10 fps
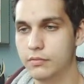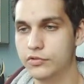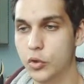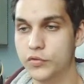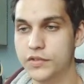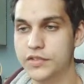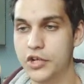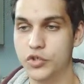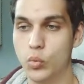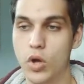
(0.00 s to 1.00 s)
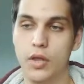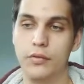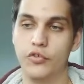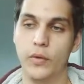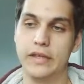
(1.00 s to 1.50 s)
results for session
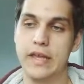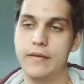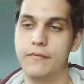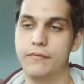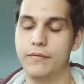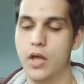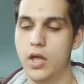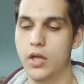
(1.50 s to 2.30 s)
1, so I gave